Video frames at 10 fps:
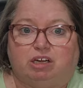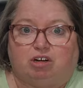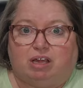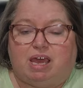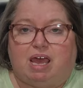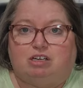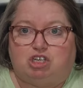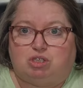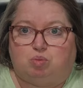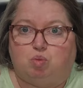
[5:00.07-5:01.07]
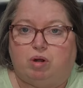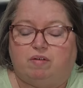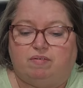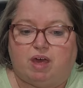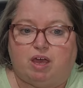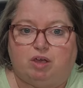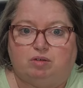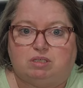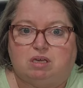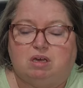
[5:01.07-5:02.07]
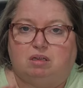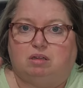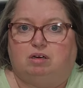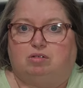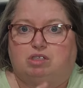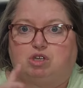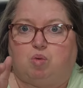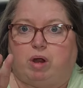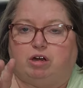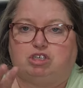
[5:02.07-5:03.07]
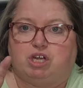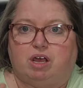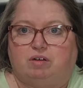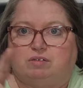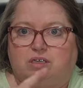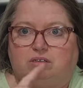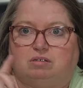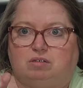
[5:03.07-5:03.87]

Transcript: literally had just one of those little square shelves. It